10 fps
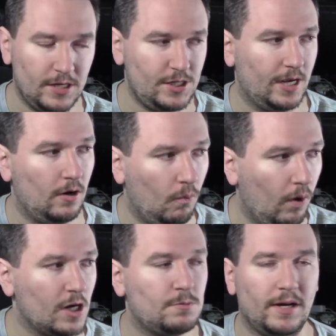channel,
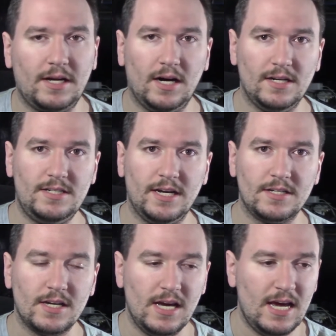watch my
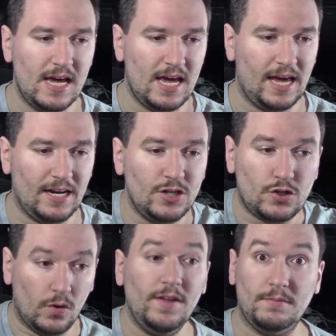content, and
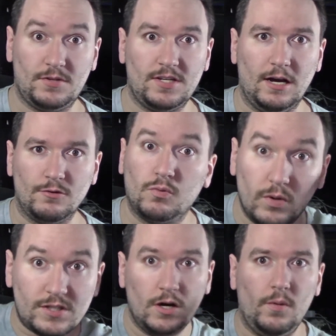enjoy themselves with
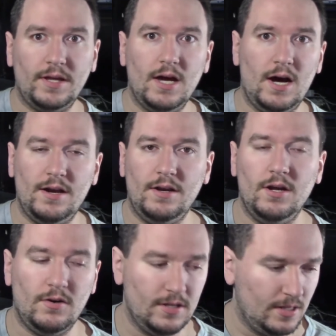what's going on, you
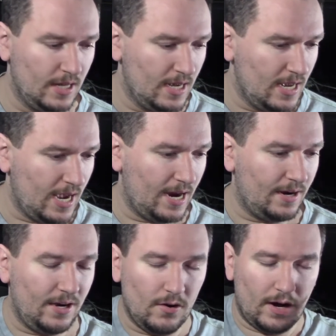know, and
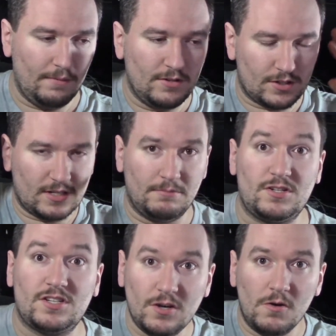you know, I'm
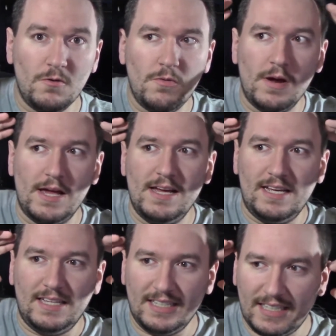so
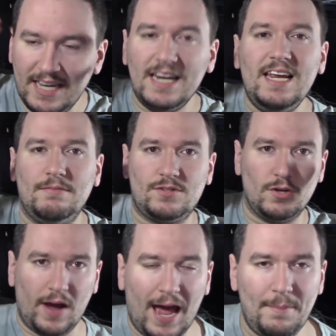giddy, I'm
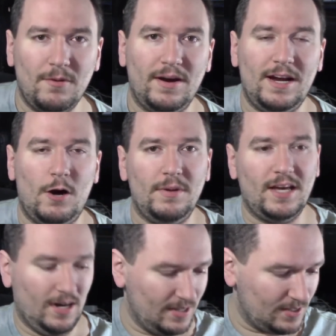so happy right now
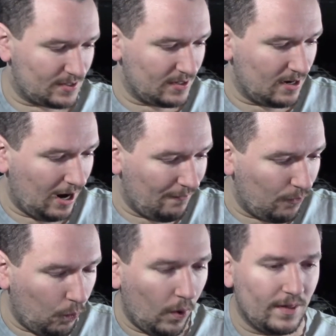because
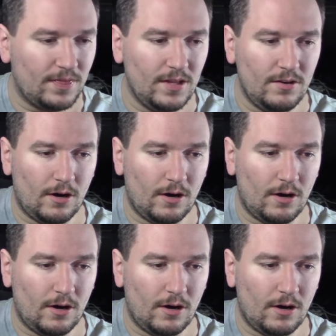of what